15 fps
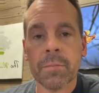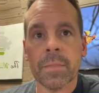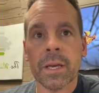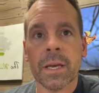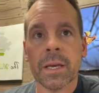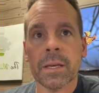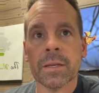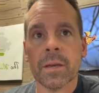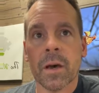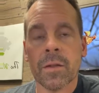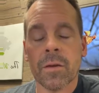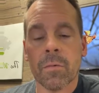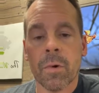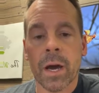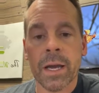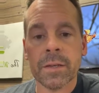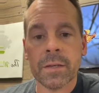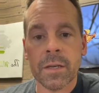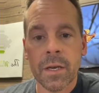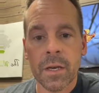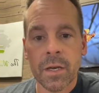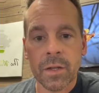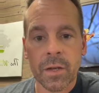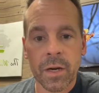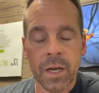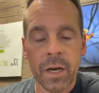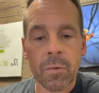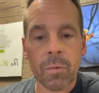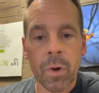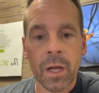because otherwise they're
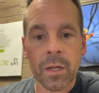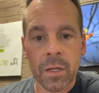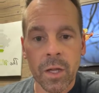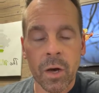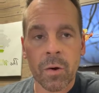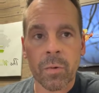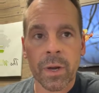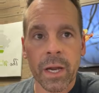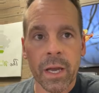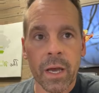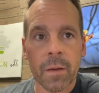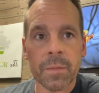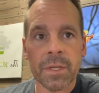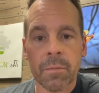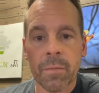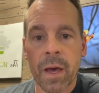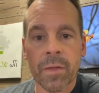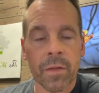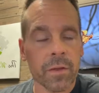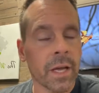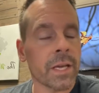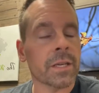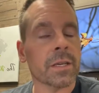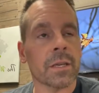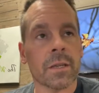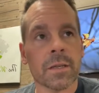going to run low when it comes to methylation,